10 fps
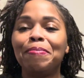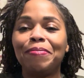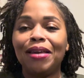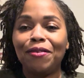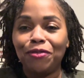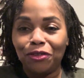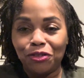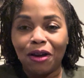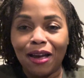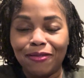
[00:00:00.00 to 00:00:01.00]
if you're
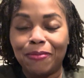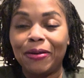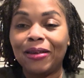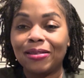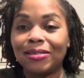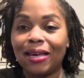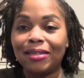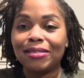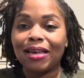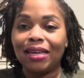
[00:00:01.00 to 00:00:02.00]
driving, because that
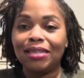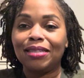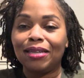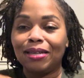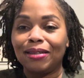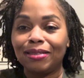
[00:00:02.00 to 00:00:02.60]
is kind of the